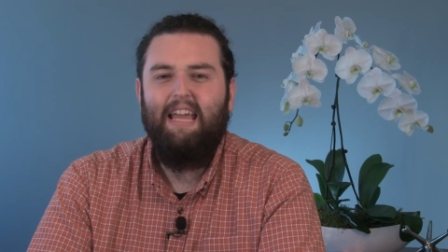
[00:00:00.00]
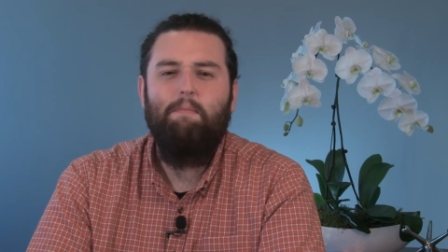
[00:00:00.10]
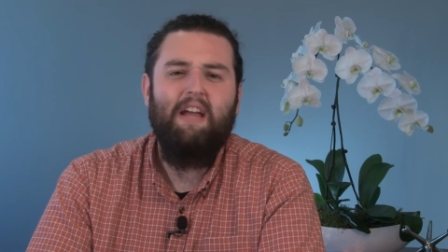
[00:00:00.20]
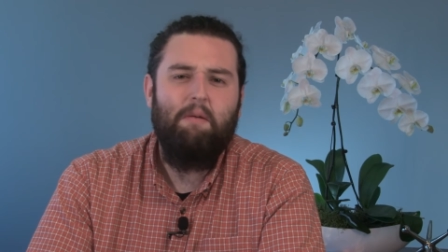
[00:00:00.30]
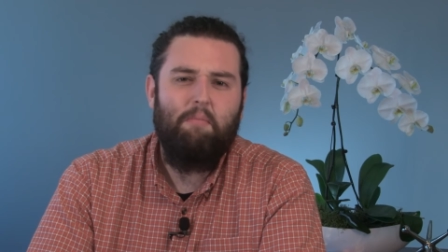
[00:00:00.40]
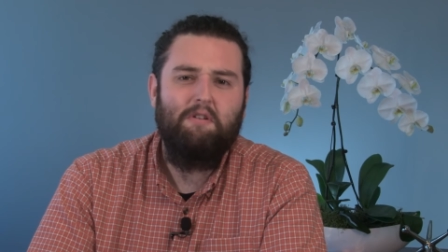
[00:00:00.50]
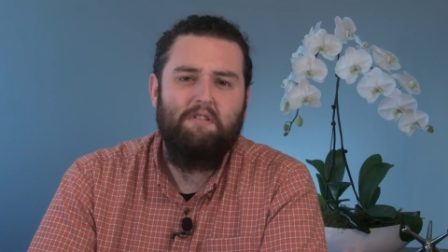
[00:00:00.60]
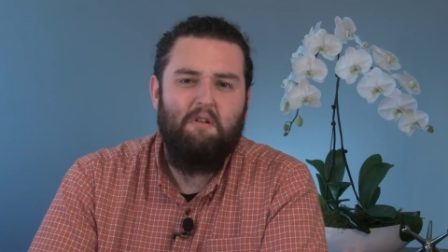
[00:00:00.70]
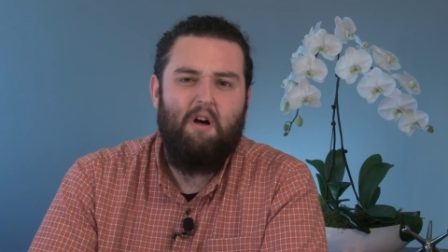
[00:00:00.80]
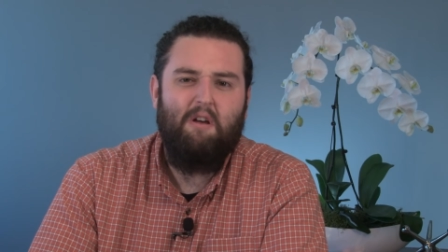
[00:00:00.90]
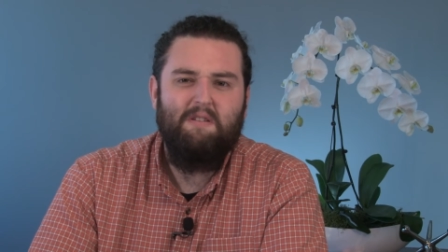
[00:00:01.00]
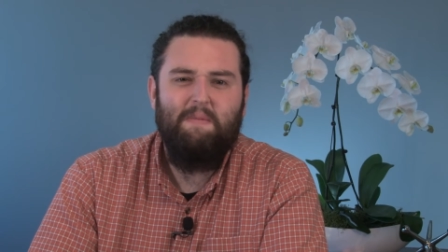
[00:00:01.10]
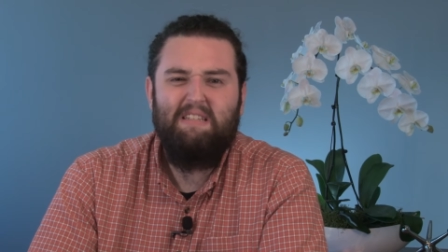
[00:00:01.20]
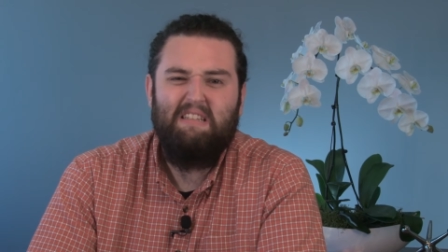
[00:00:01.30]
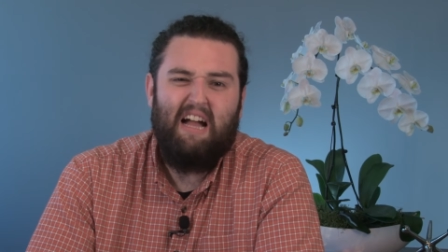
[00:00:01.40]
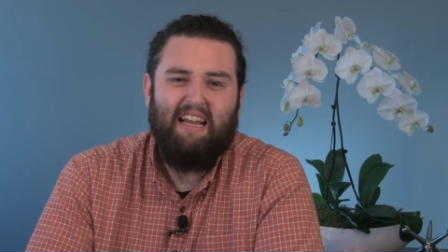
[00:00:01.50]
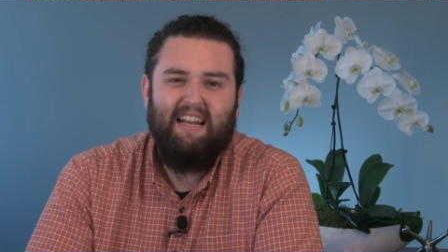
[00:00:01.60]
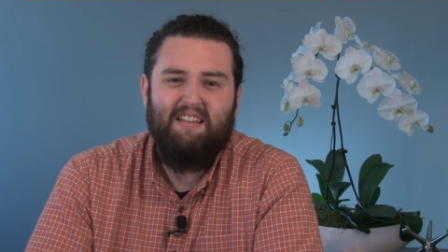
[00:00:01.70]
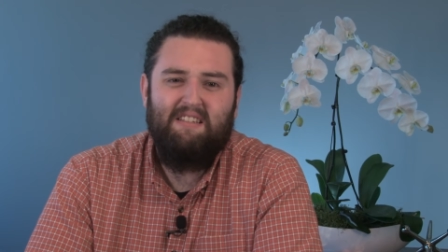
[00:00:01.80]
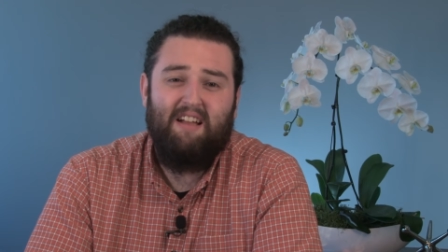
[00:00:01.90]
Keeping it personal also means not
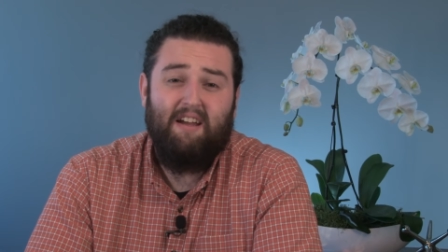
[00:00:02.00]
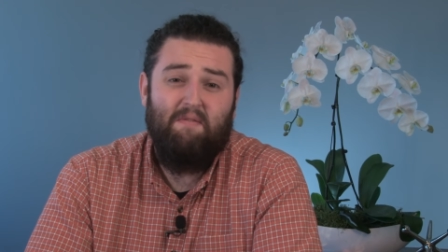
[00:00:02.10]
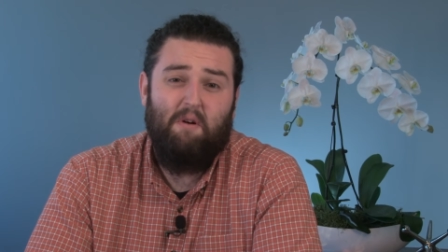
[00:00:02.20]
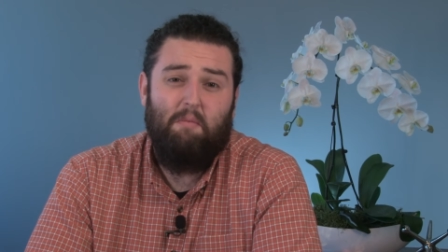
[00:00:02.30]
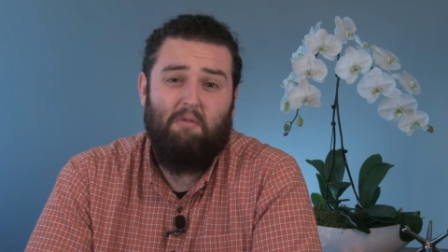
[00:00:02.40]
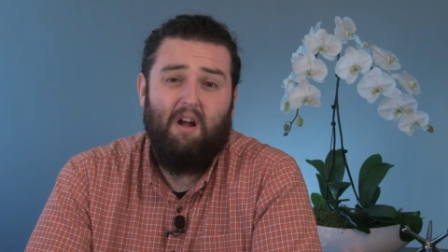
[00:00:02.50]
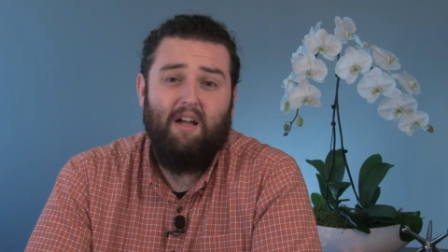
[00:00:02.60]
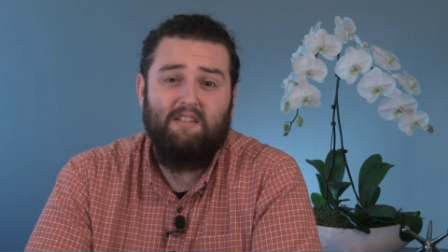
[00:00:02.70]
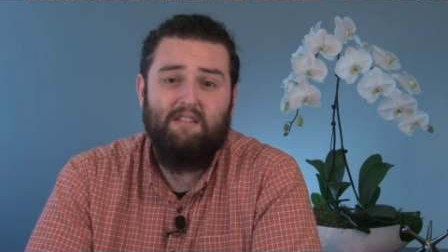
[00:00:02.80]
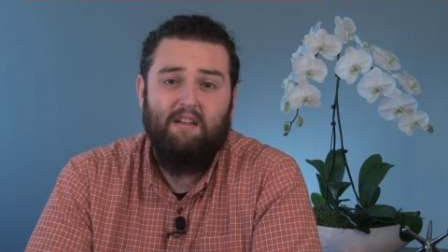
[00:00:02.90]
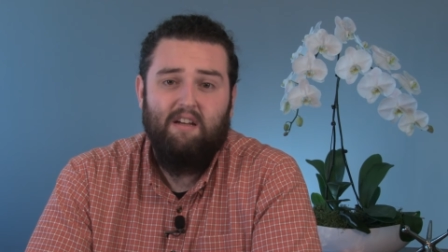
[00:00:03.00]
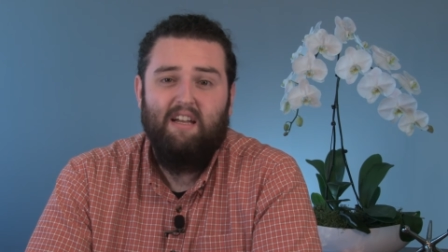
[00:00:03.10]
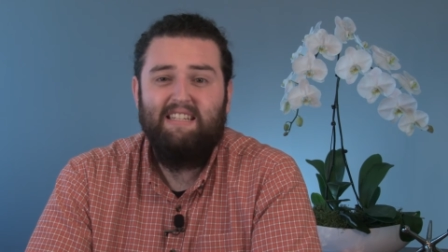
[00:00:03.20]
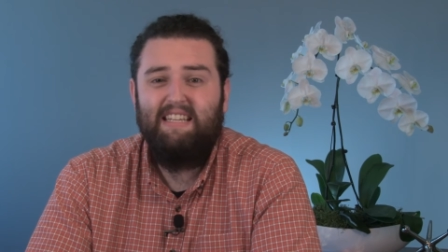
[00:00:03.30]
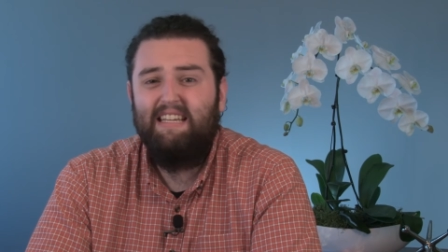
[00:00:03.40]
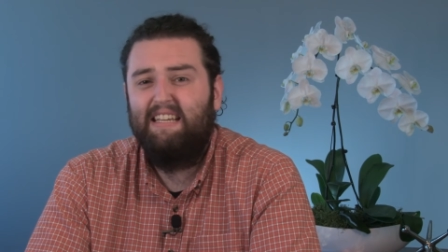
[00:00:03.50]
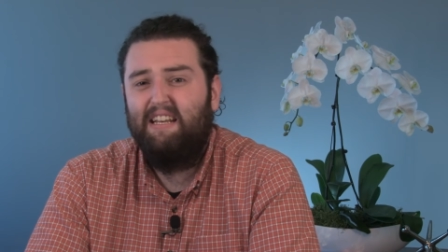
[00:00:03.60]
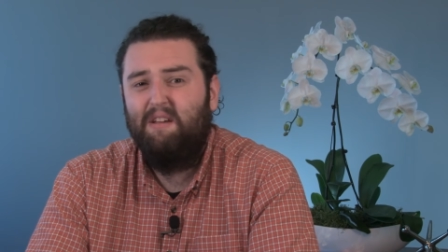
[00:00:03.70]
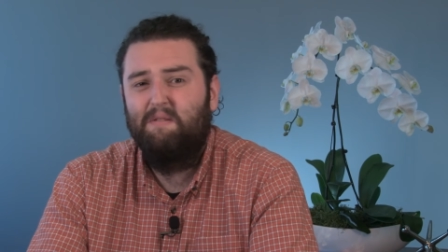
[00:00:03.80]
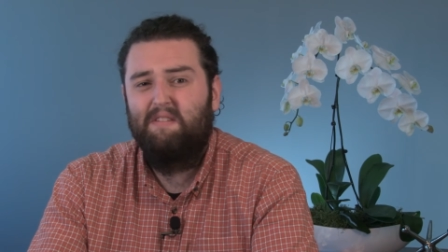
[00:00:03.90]
getting stuck in verbal ruts. It's
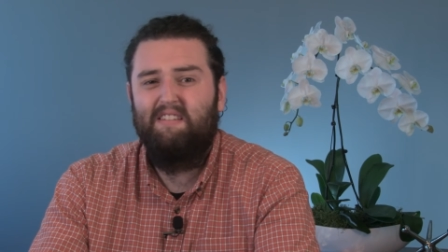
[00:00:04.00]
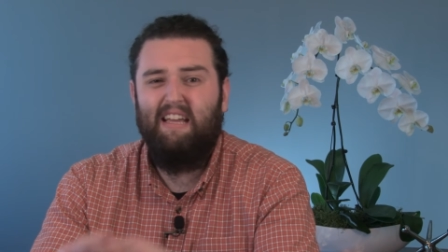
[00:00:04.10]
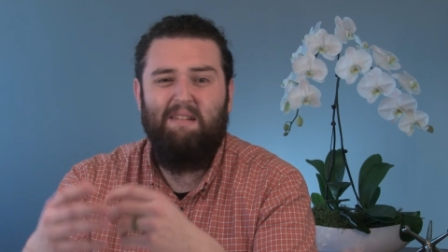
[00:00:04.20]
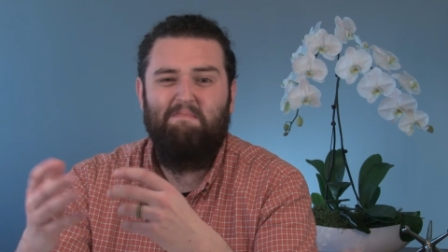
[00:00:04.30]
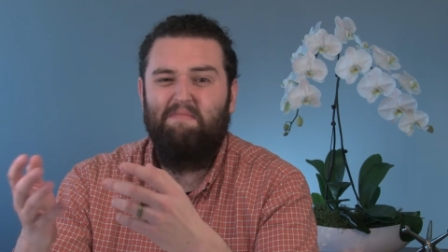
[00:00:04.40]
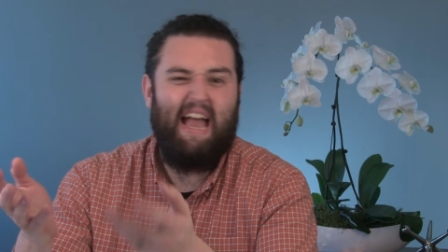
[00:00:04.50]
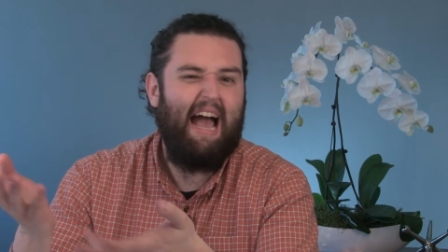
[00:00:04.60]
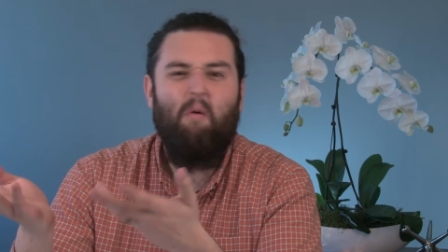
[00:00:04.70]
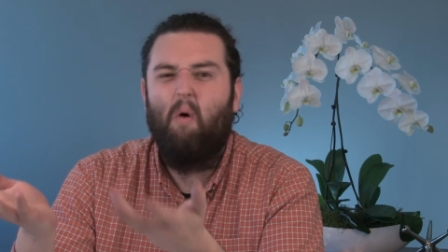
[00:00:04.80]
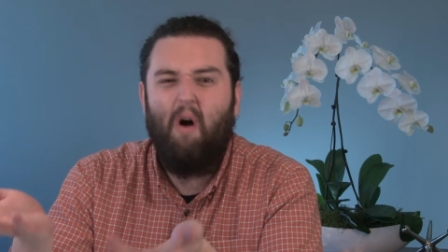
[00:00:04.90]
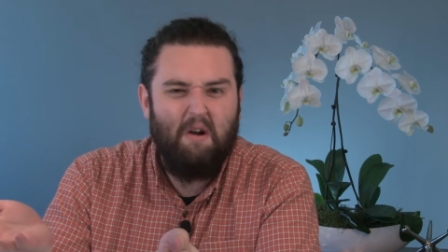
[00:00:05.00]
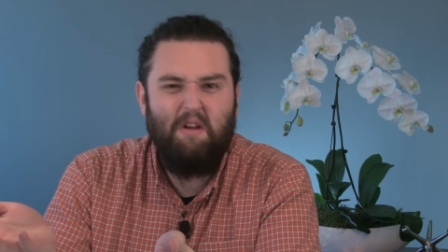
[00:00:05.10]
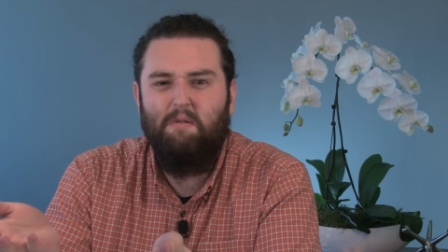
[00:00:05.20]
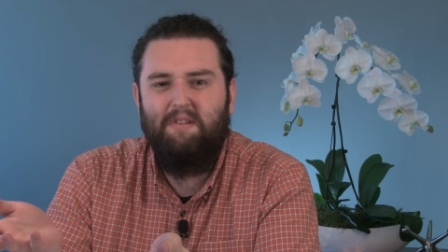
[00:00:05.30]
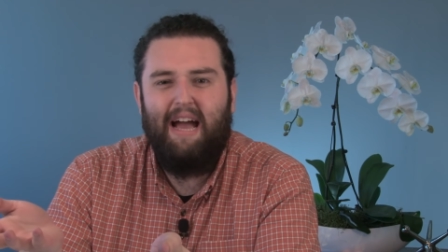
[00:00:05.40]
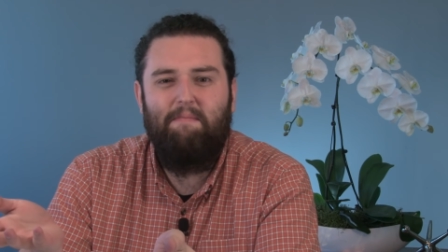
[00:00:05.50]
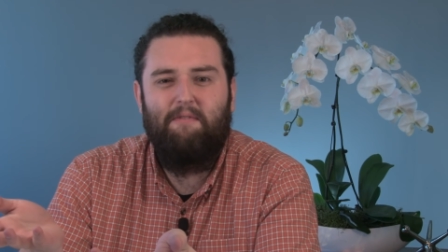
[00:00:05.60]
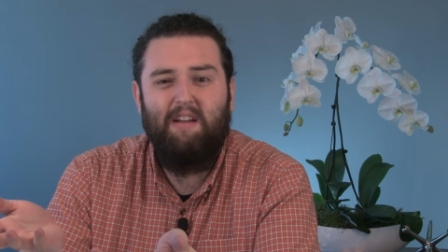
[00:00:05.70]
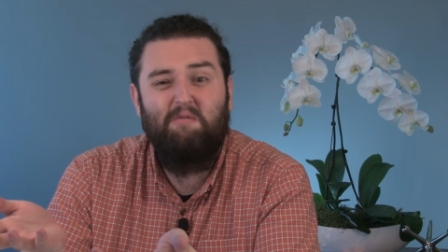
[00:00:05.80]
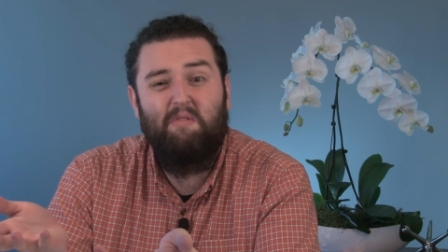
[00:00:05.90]
easy to use the same, how are you type
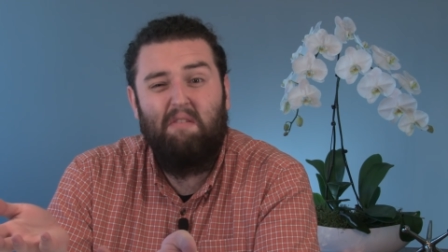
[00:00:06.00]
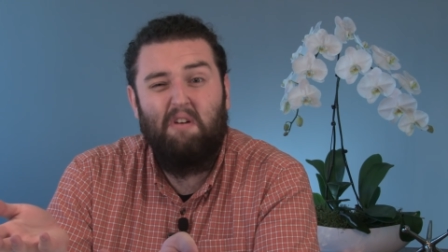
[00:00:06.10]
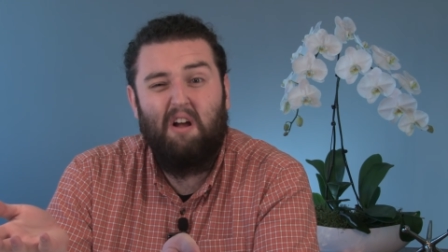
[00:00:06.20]
phrase with every